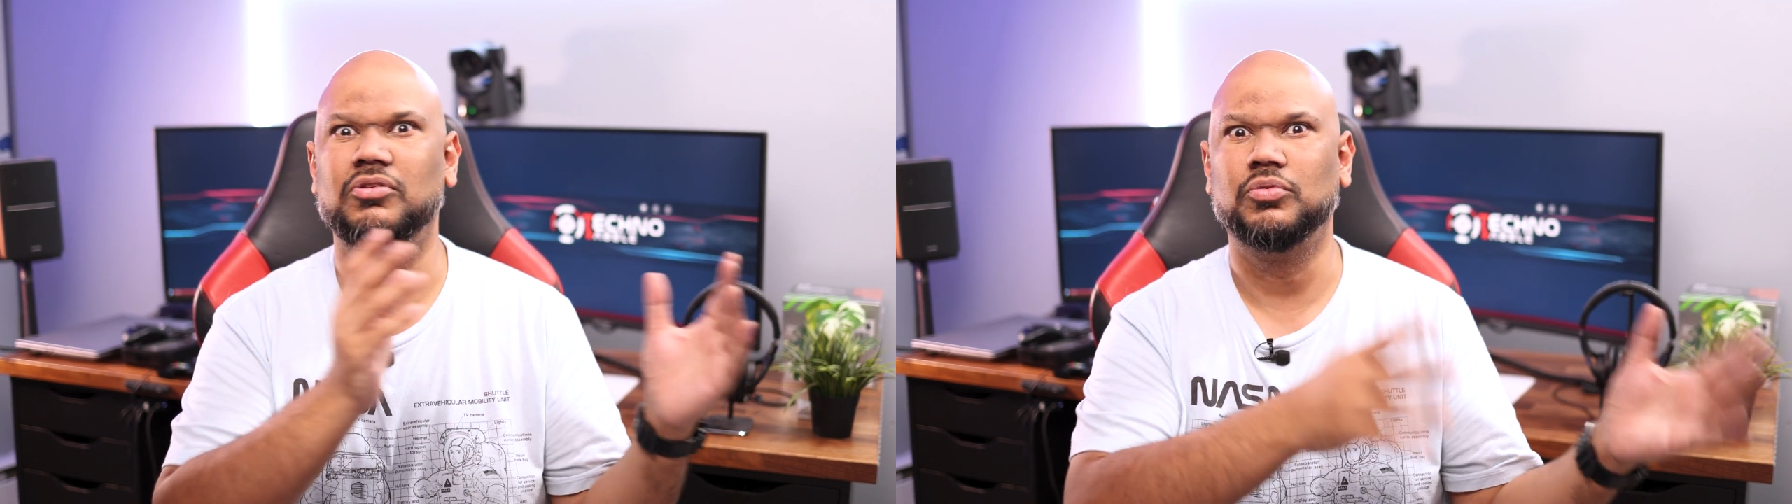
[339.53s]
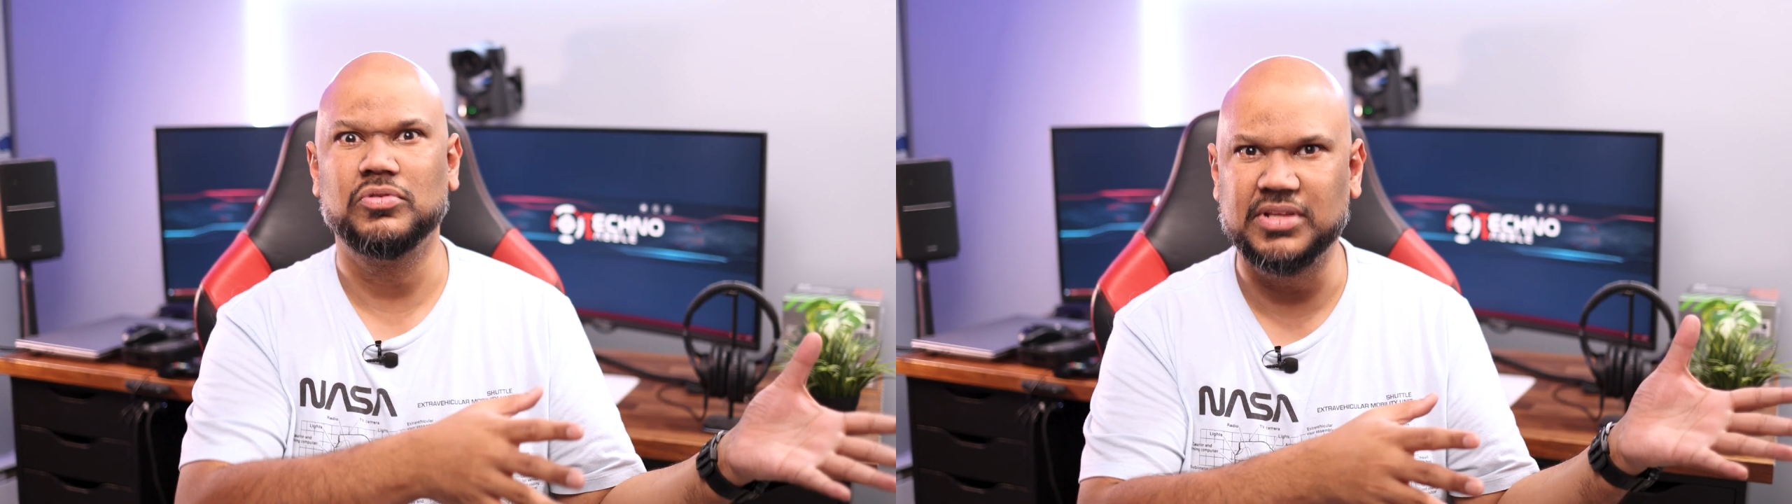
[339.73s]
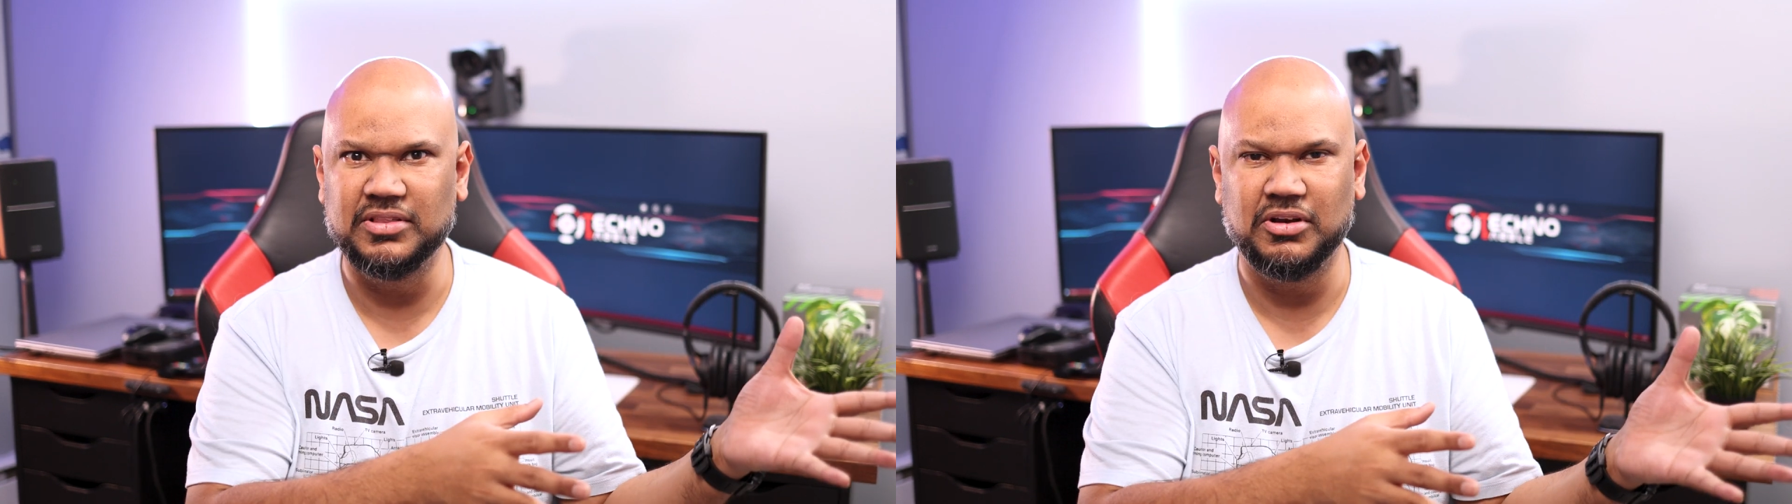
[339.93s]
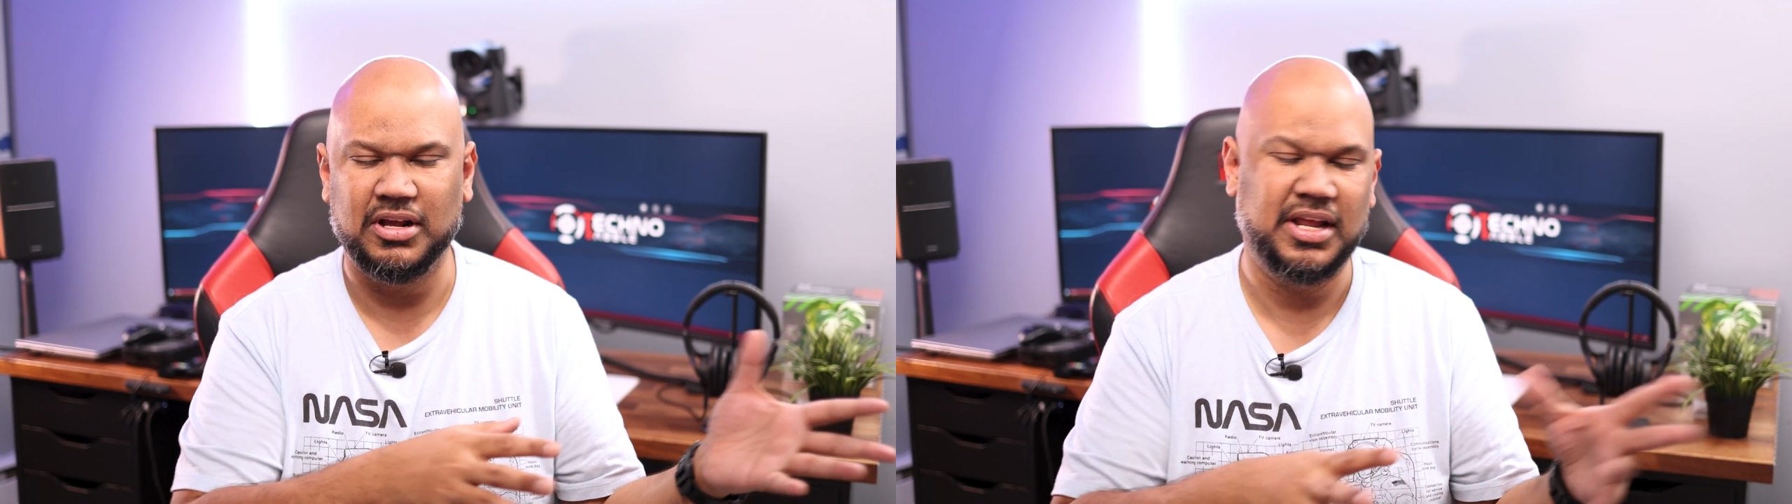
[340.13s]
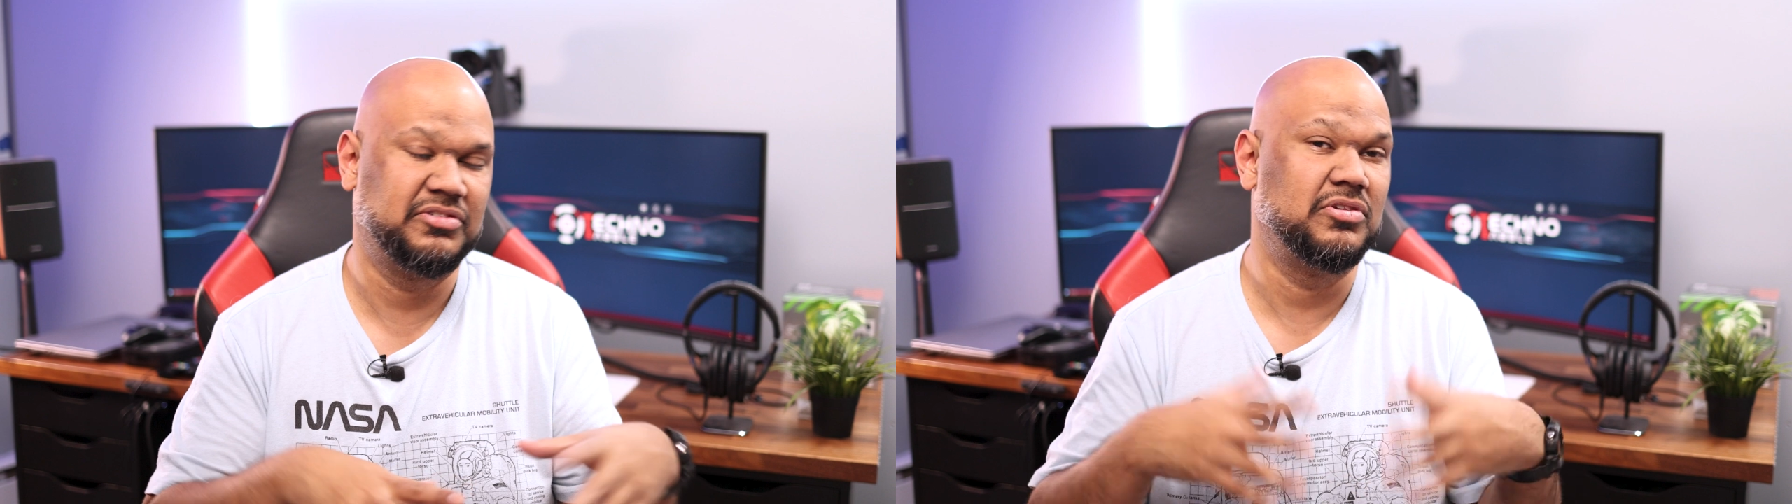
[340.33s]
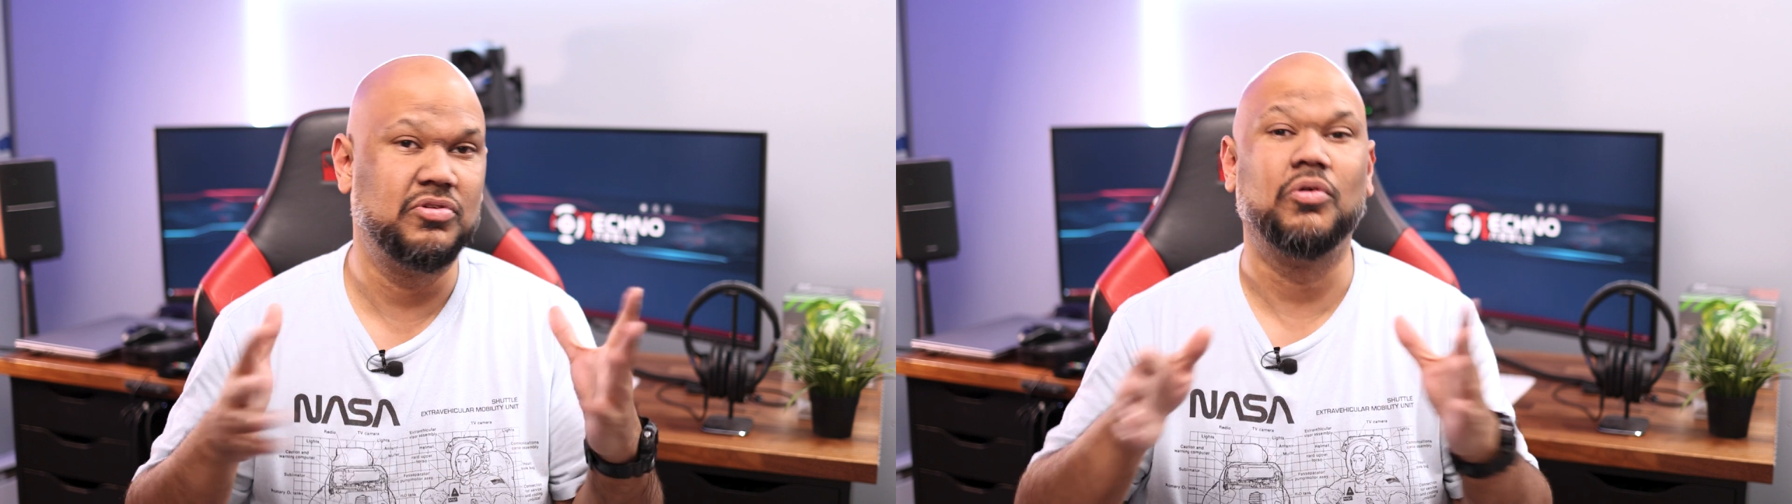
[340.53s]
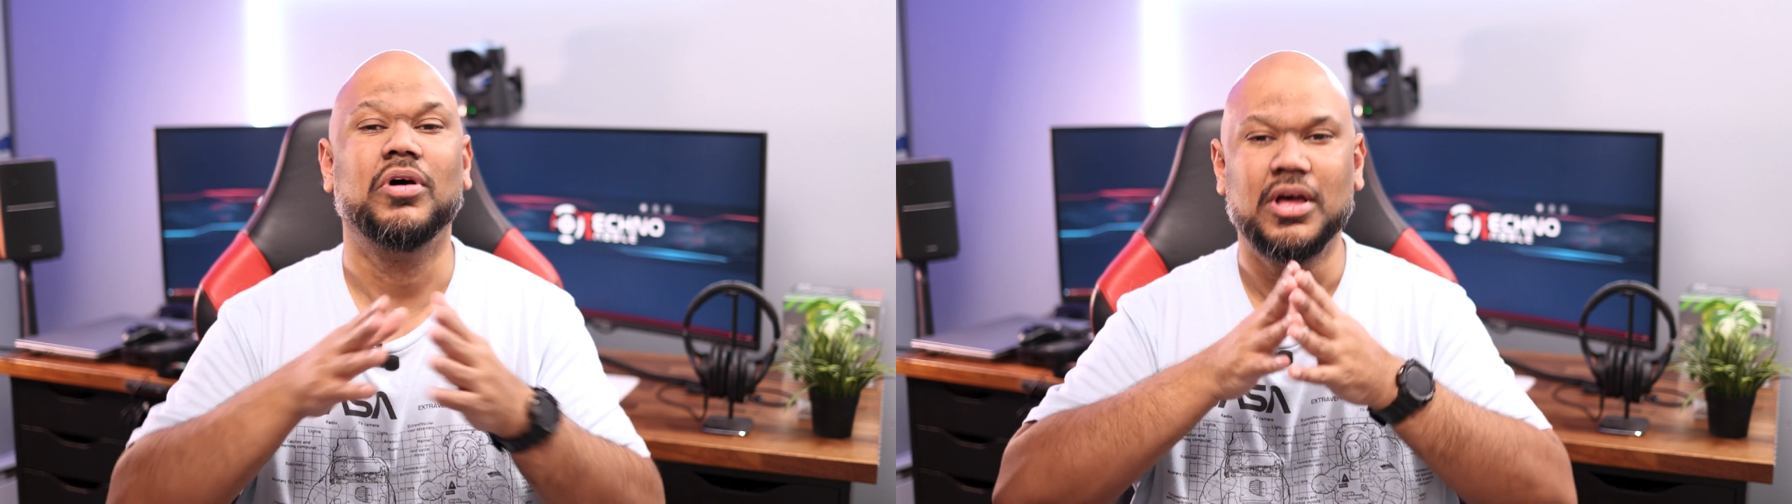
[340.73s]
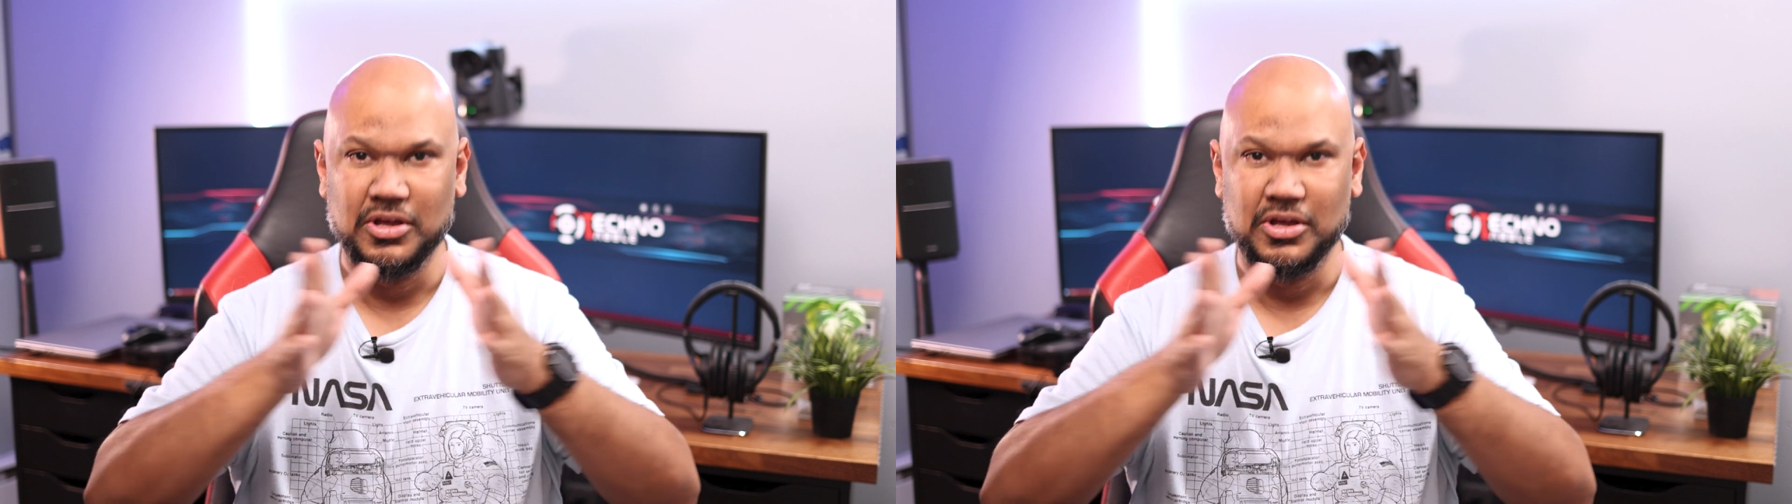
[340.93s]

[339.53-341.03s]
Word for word: lose internet connection? No,